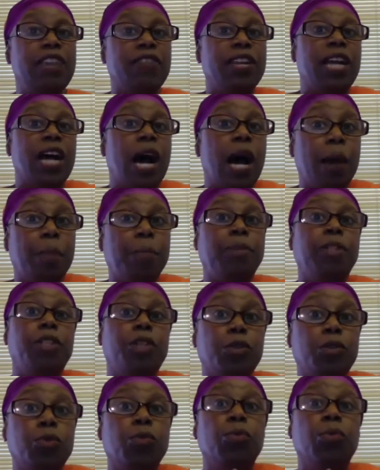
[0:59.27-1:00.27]
even
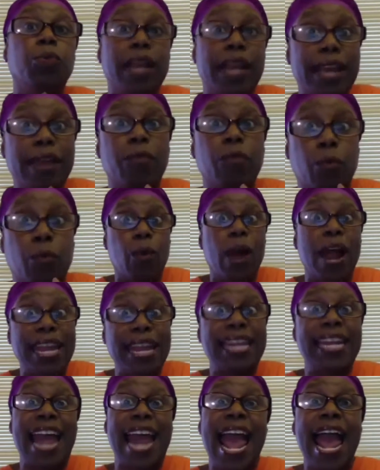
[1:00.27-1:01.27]
up to
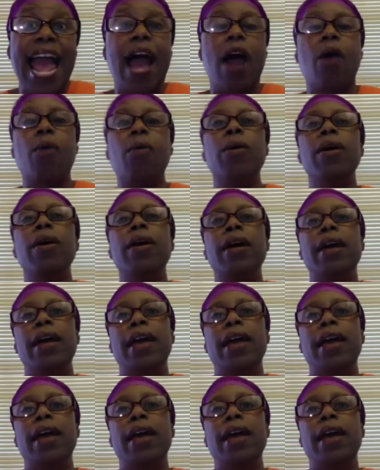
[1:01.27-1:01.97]
right now.